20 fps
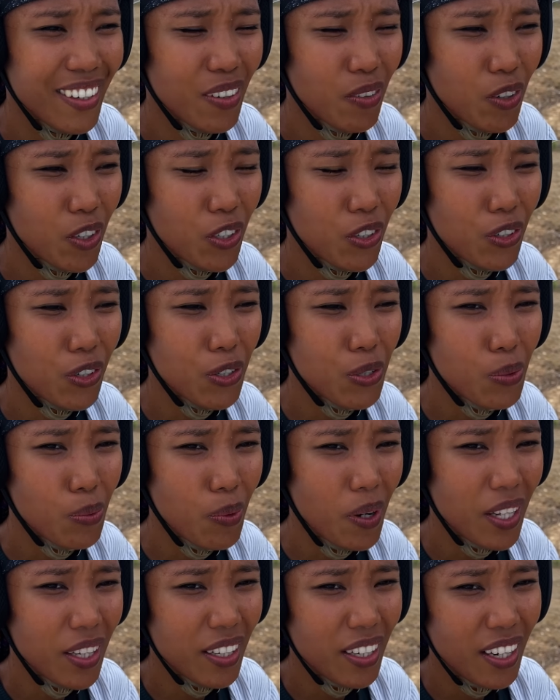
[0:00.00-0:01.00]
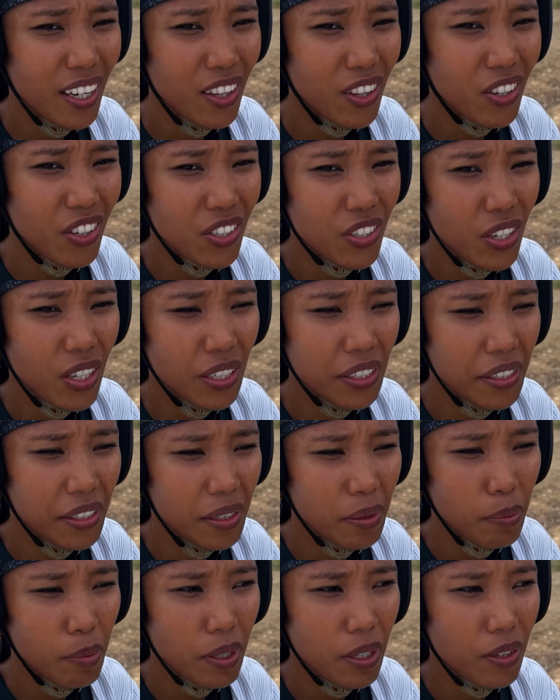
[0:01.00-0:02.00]
When you're sweating and there's a little
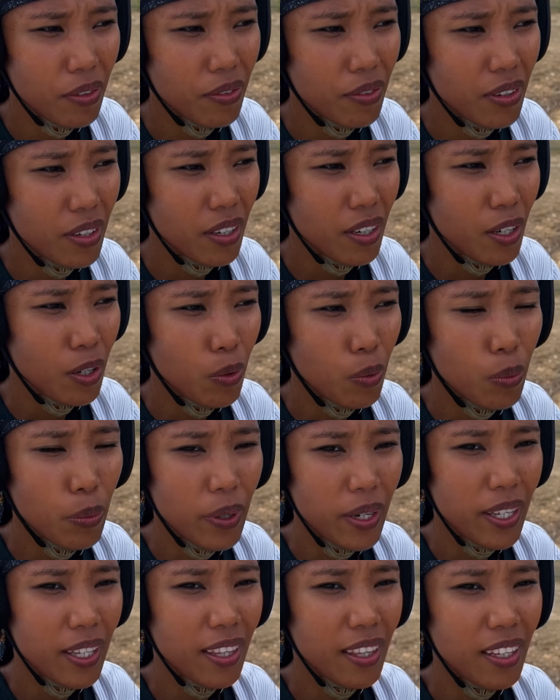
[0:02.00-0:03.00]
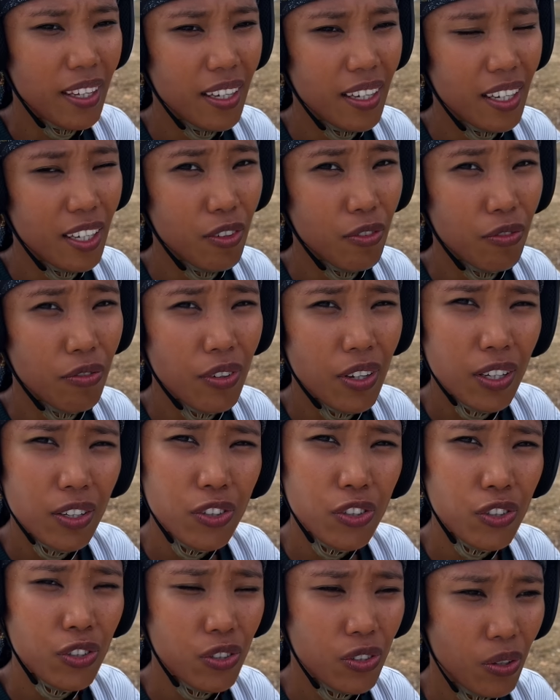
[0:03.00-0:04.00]
bit of wind, it feels
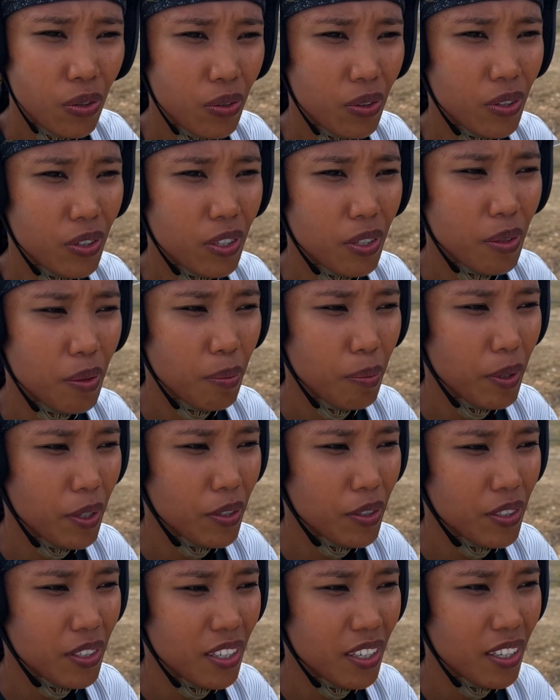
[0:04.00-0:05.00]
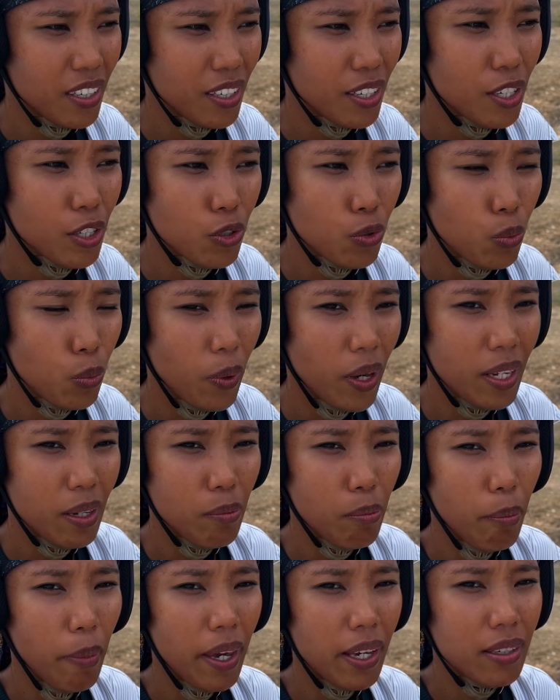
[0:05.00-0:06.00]
so good because the
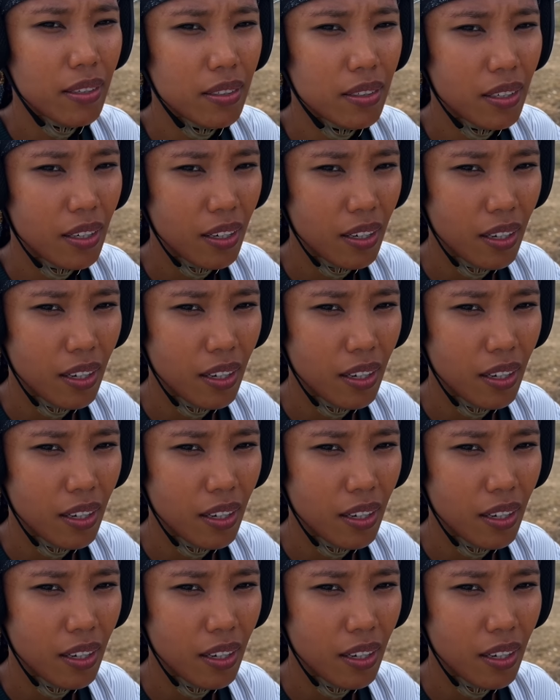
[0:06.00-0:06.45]
sweat makes